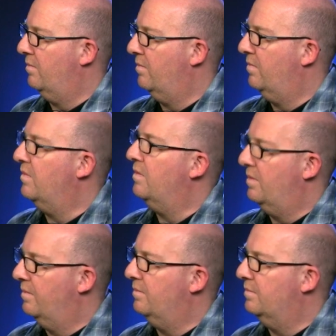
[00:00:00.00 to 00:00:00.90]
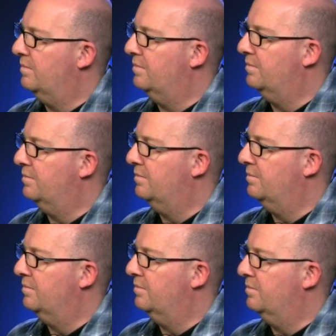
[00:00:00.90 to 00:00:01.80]

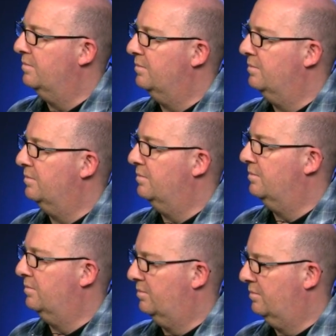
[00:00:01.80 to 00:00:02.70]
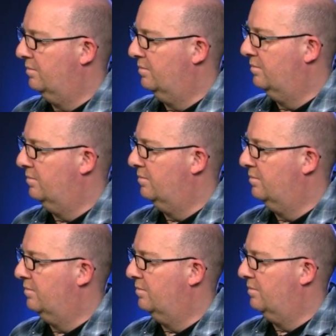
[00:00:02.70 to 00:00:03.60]

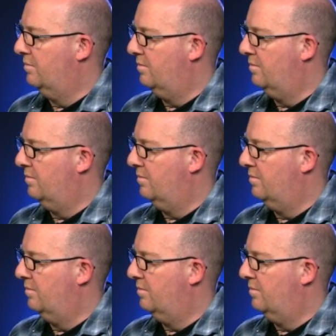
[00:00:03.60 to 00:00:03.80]
This person isn't speaking.